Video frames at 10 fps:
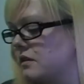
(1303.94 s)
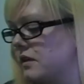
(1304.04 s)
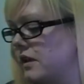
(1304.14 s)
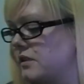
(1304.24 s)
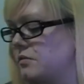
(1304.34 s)
The
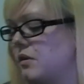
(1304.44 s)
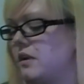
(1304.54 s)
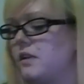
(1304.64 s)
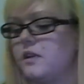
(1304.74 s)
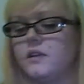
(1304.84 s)
last
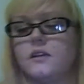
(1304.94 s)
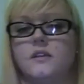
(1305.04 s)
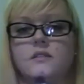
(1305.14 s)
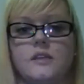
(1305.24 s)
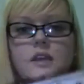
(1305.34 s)
one
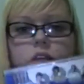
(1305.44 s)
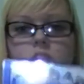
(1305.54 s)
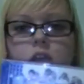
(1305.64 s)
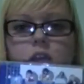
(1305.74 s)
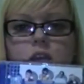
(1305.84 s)
is
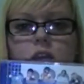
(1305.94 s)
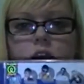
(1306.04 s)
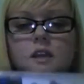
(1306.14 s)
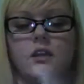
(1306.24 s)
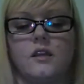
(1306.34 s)
AJ.